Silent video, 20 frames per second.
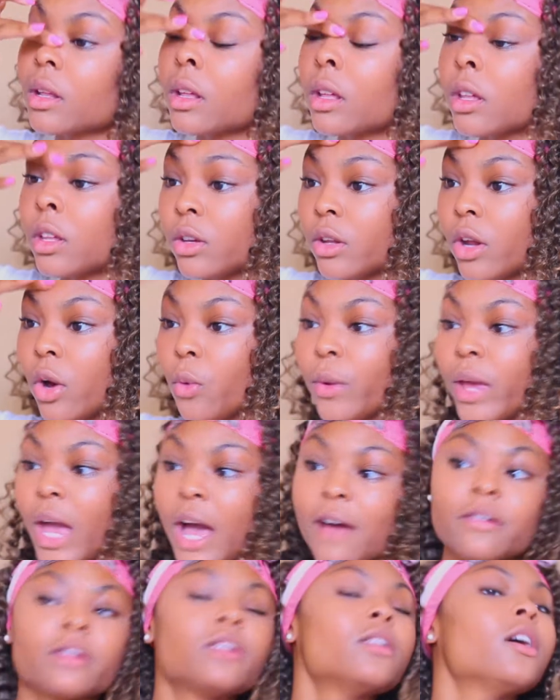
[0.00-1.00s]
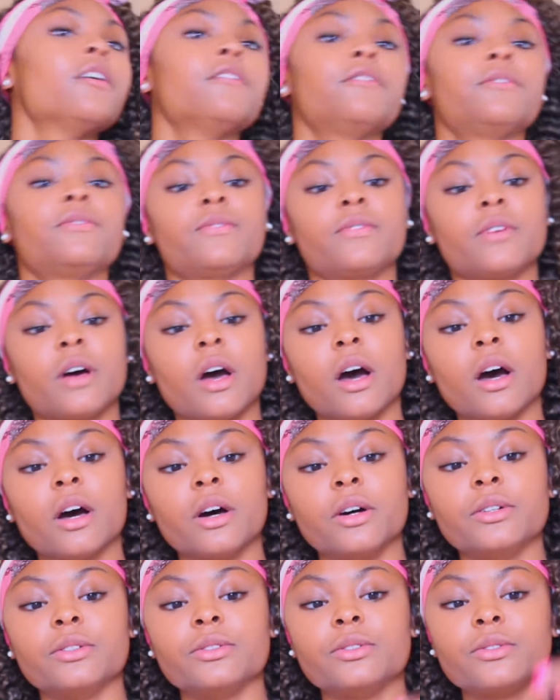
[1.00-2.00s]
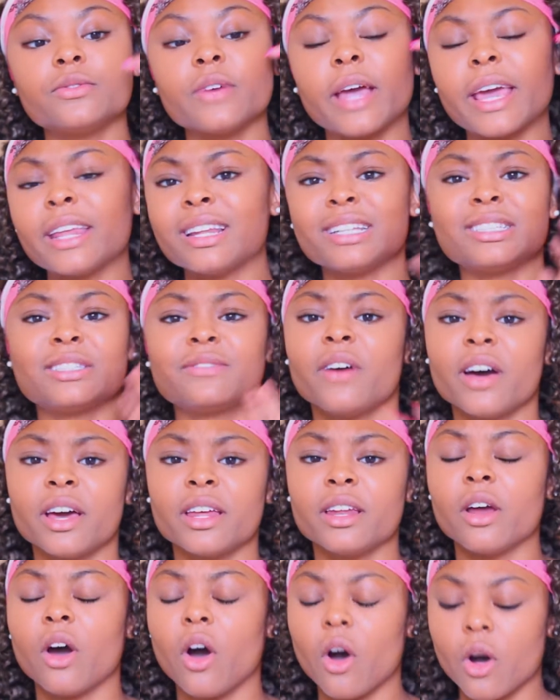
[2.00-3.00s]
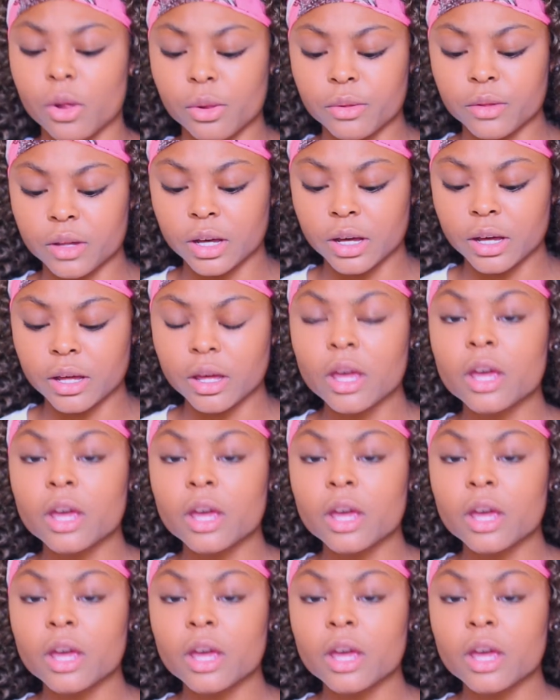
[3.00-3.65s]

you know, we have enough of, and it's fun, all the